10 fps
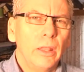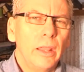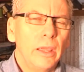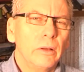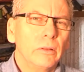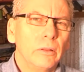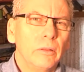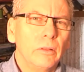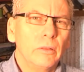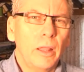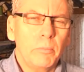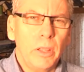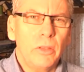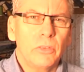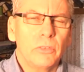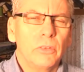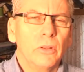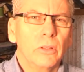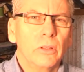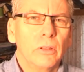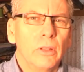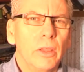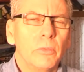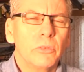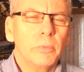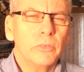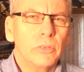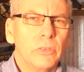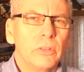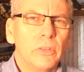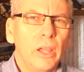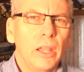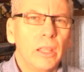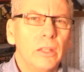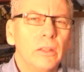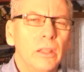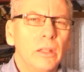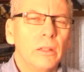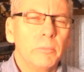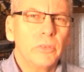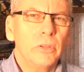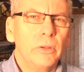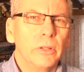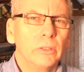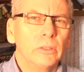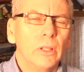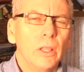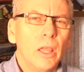Now, that means it's no asbestos containing in the material,